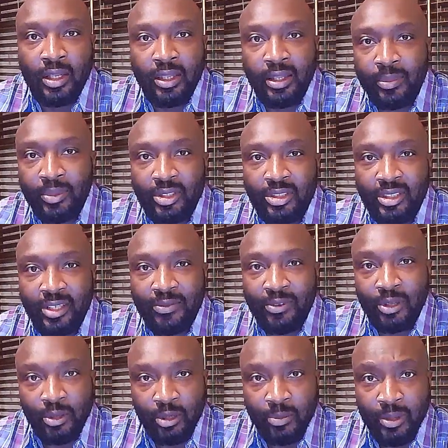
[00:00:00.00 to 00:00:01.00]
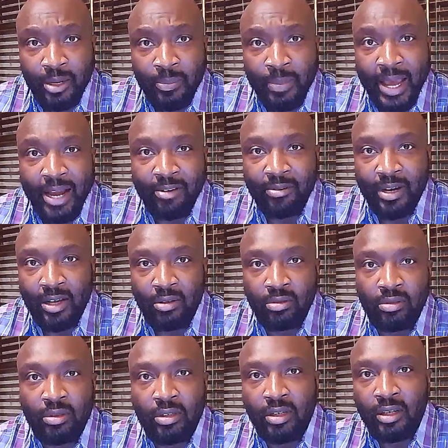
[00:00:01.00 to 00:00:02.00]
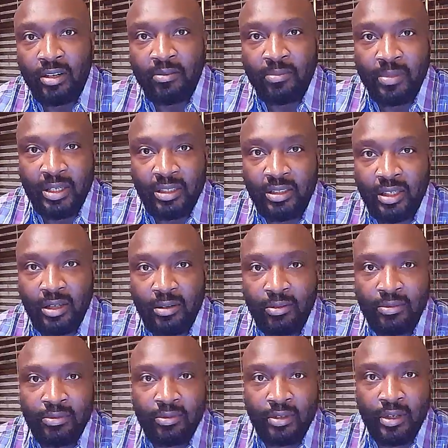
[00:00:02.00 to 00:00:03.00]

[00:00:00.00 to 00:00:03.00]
let me just give you a little bit of background of myself.